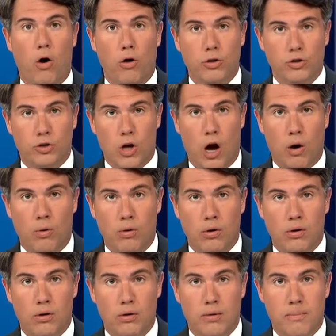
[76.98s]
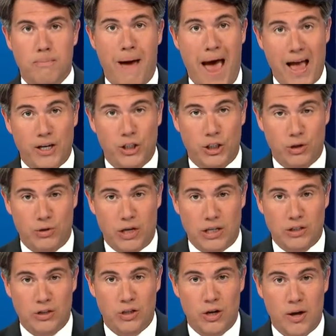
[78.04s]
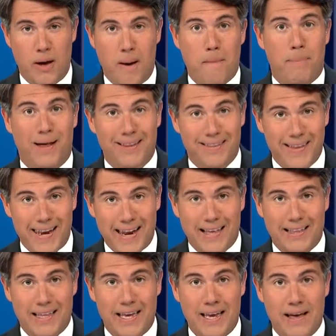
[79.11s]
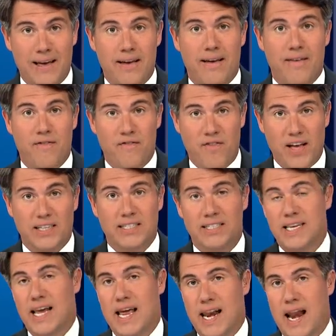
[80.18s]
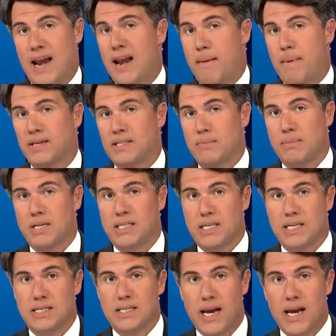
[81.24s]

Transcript: also, mass shootings politically fit CNN and MSNBC's